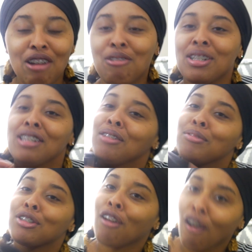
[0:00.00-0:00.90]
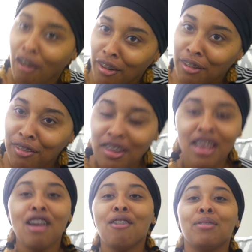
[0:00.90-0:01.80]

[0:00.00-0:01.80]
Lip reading: or team scarf,